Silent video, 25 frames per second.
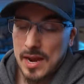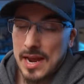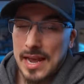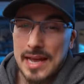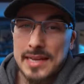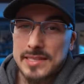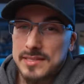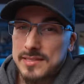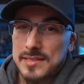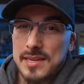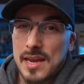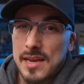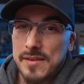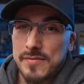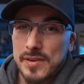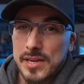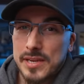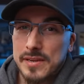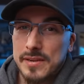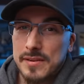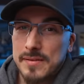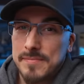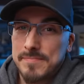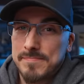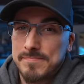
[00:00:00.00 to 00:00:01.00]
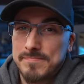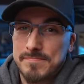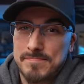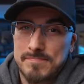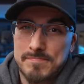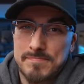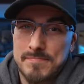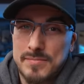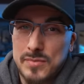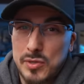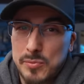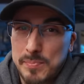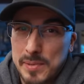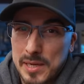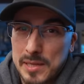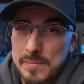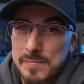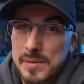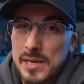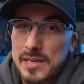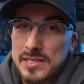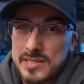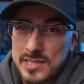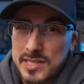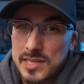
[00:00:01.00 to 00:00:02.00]
I asked David to build
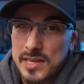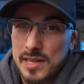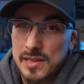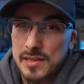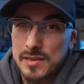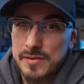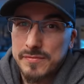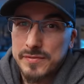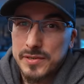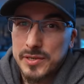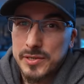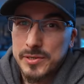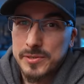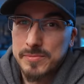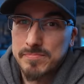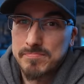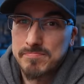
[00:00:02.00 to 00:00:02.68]
me a Cinelifter.